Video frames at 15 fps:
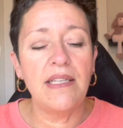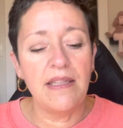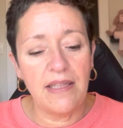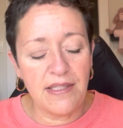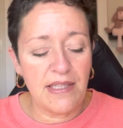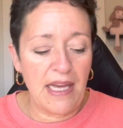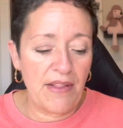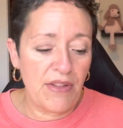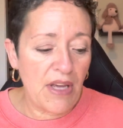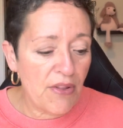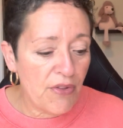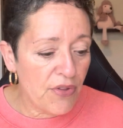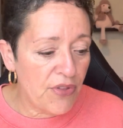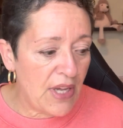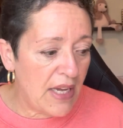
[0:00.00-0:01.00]
this, that, and the
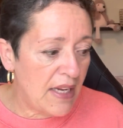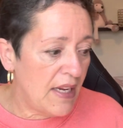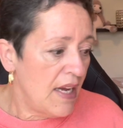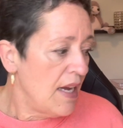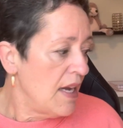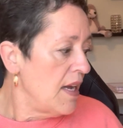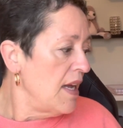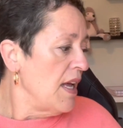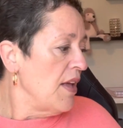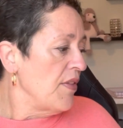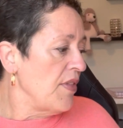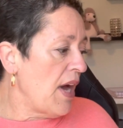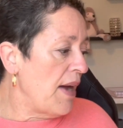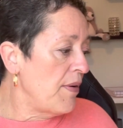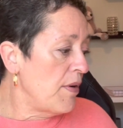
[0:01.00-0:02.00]
other thing.
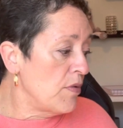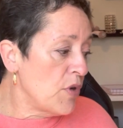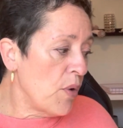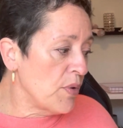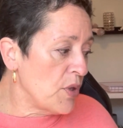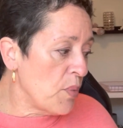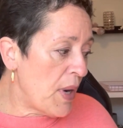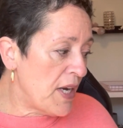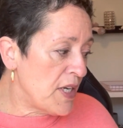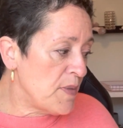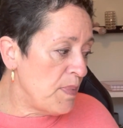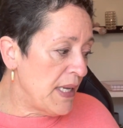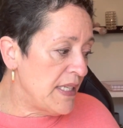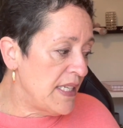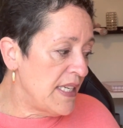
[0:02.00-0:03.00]
I don't know what the wax
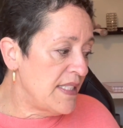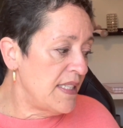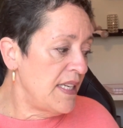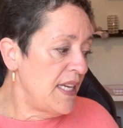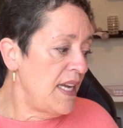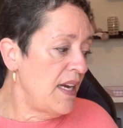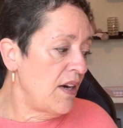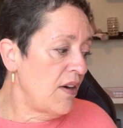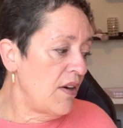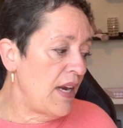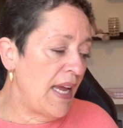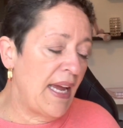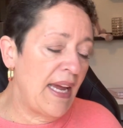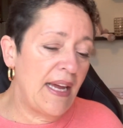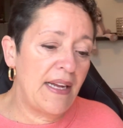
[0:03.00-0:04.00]
blend is in here,
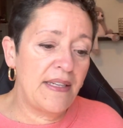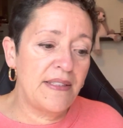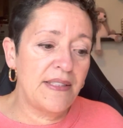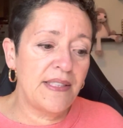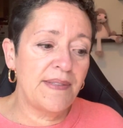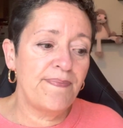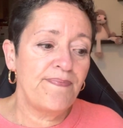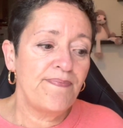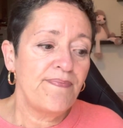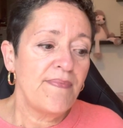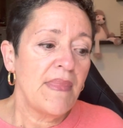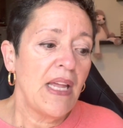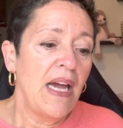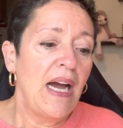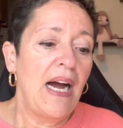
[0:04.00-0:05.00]
and
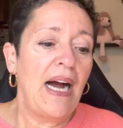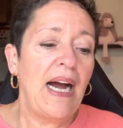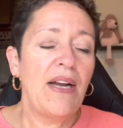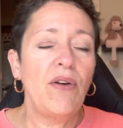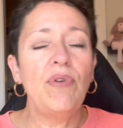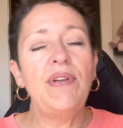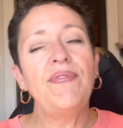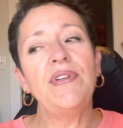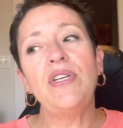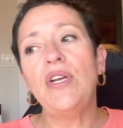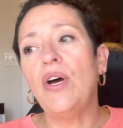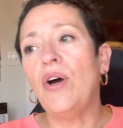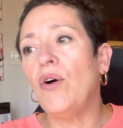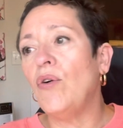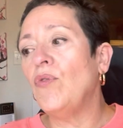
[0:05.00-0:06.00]
I don't even
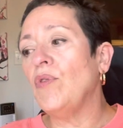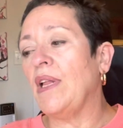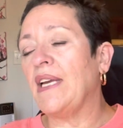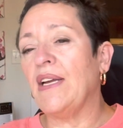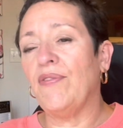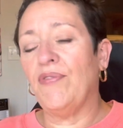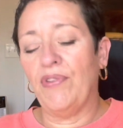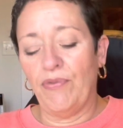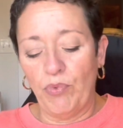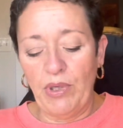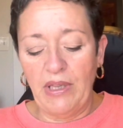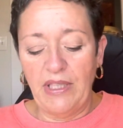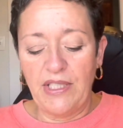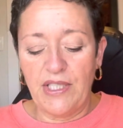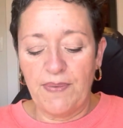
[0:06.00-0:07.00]
know like if it
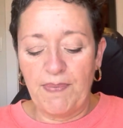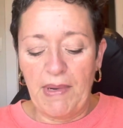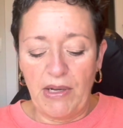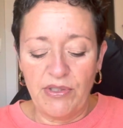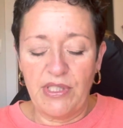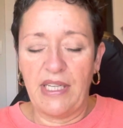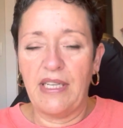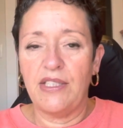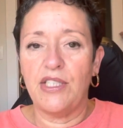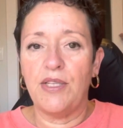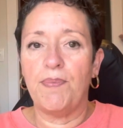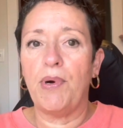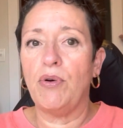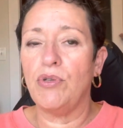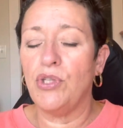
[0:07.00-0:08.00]
really smells like it's
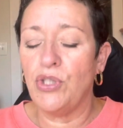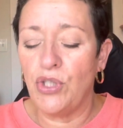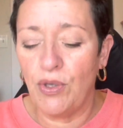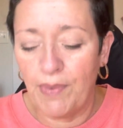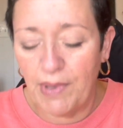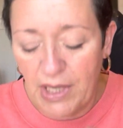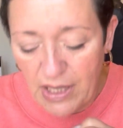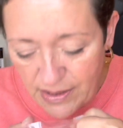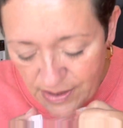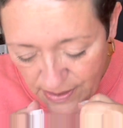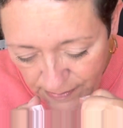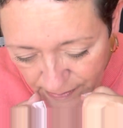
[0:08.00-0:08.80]
supposed to, because